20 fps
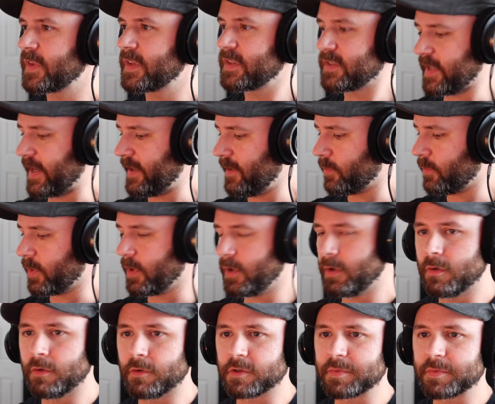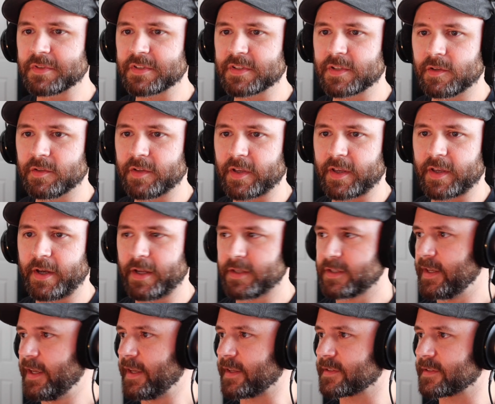Tiny Rogue's been selling like
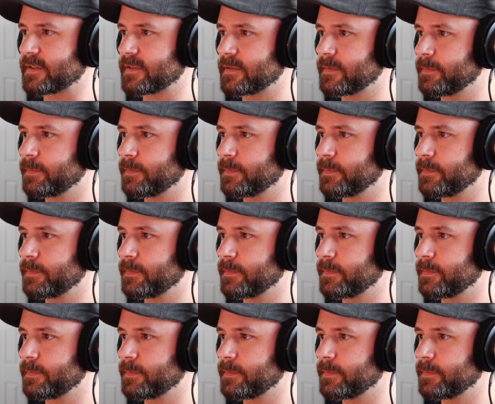hotcakes.